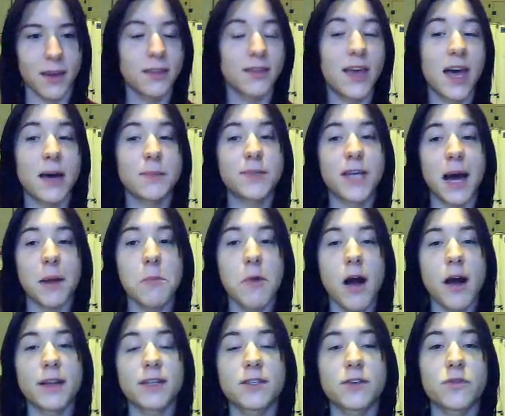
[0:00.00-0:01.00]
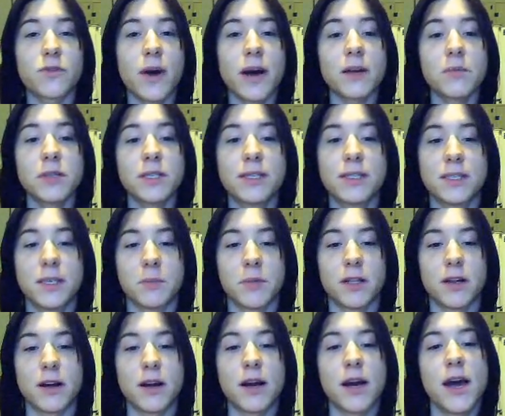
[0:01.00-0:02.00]
The Heptameron is incredibly
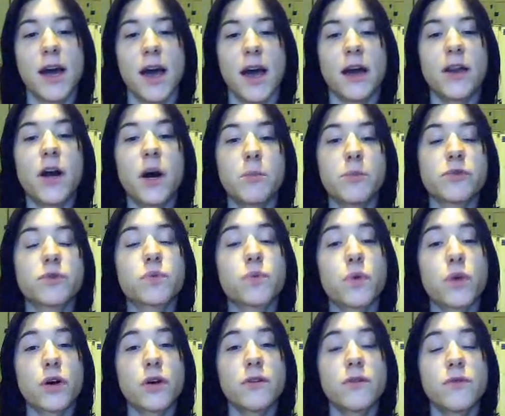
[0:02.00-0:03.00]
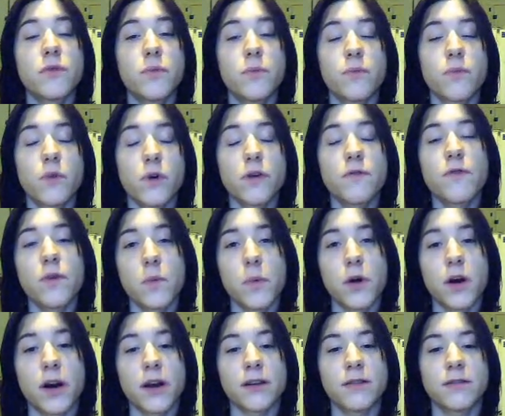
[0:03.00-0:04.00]
similar and almost word for
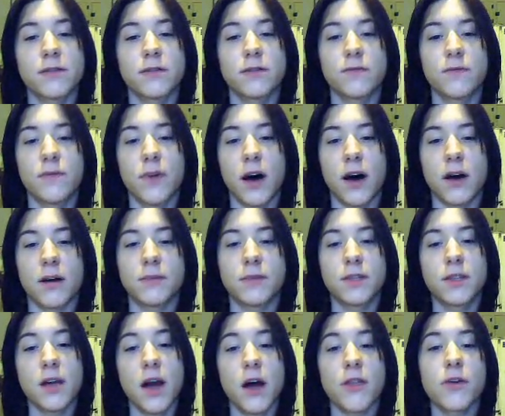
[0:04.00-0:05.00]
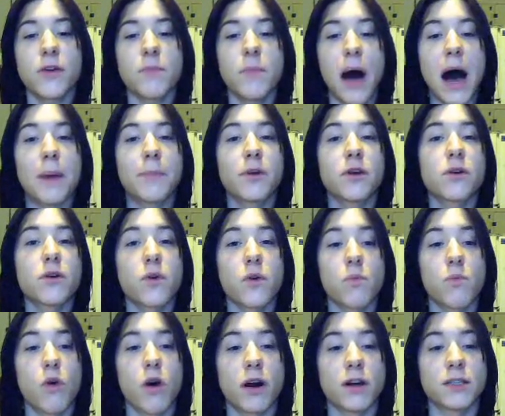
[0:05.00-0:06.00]
word to the other popular
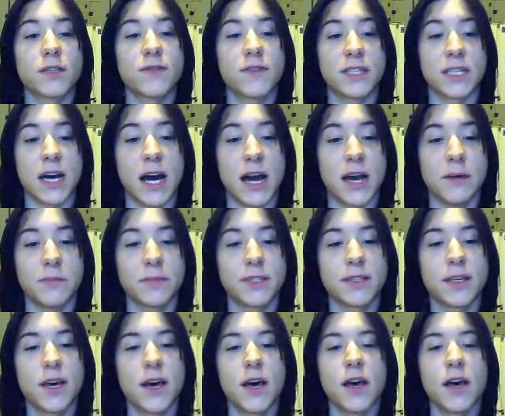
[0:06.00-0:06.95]
grimoires of the times,